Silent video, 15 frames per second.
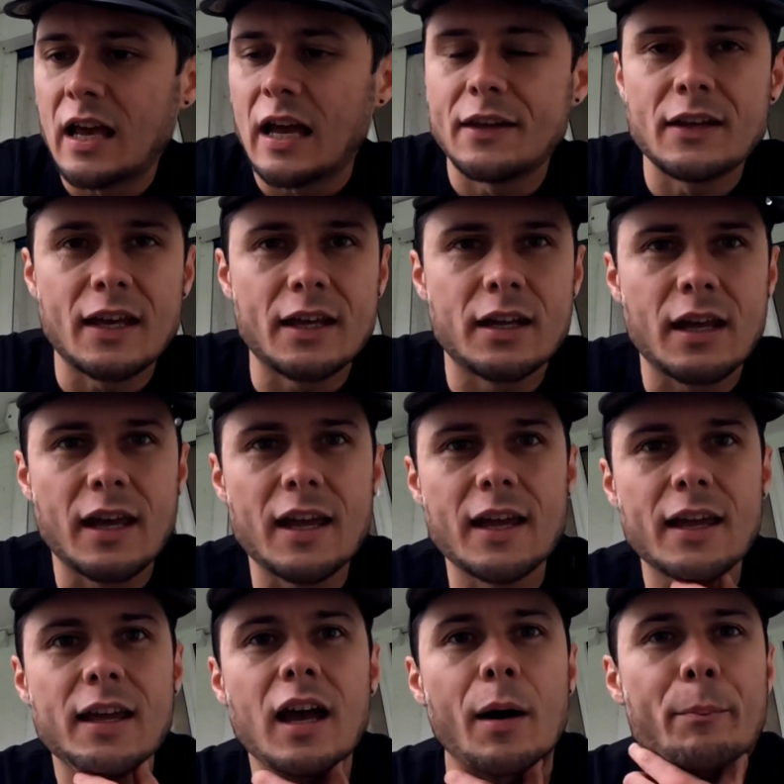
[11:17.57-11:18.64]
and then
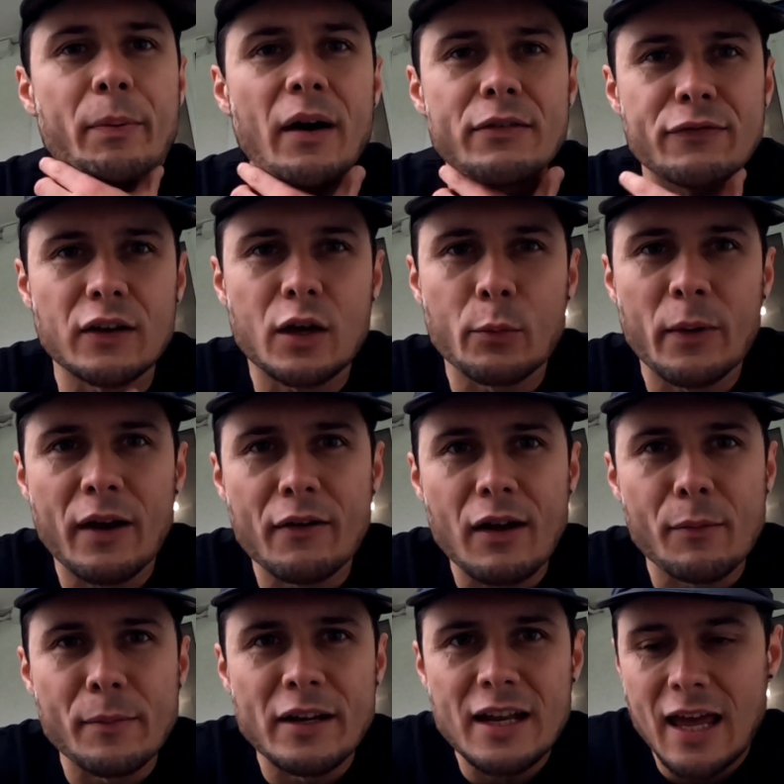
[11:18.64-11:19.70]
a buff I can wear
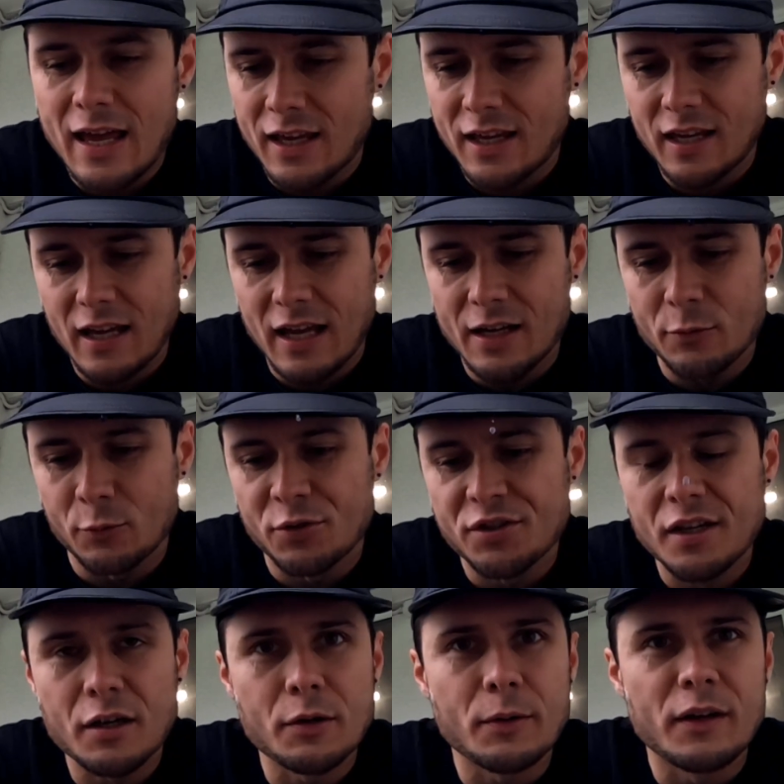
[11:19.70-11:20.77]
around my neck, and
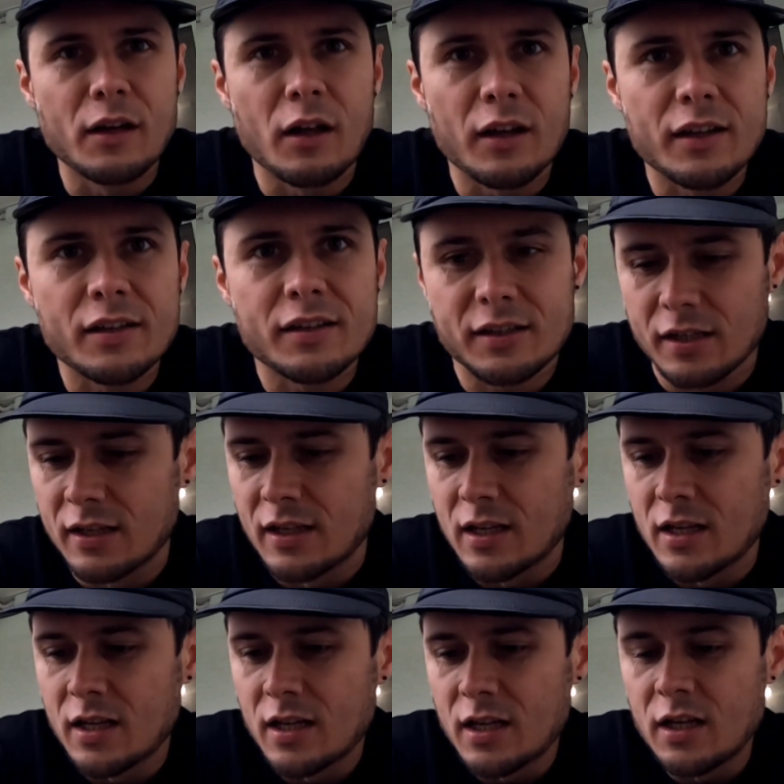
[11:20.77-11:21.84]
also a nice
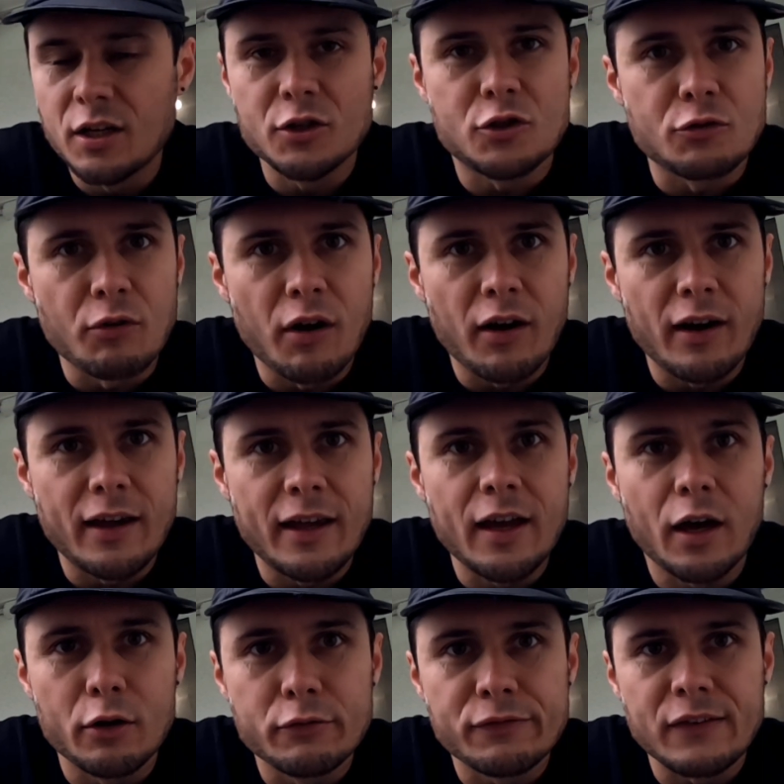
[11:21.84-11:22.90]
dry,
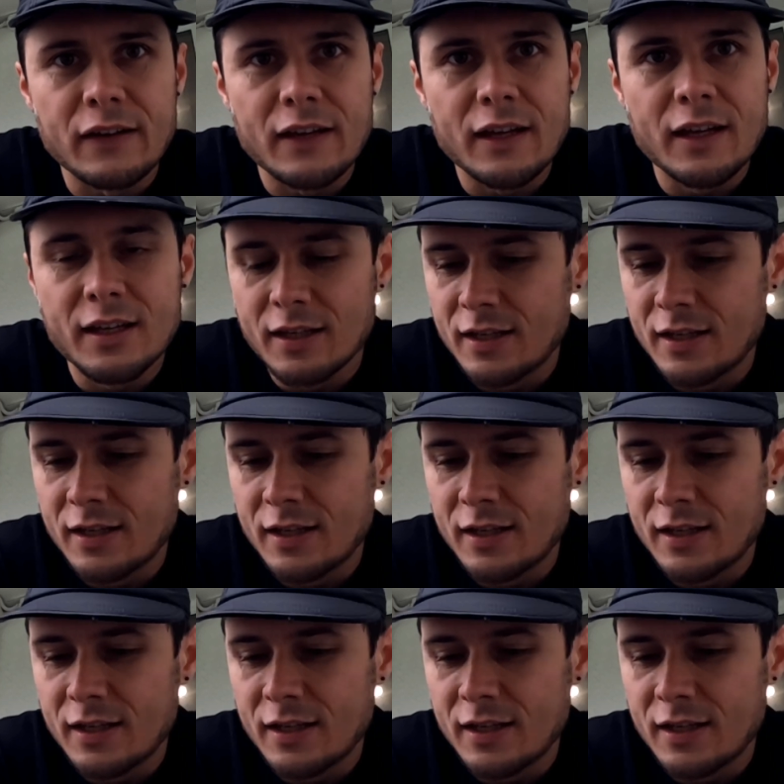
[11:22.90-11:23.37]
hopefully,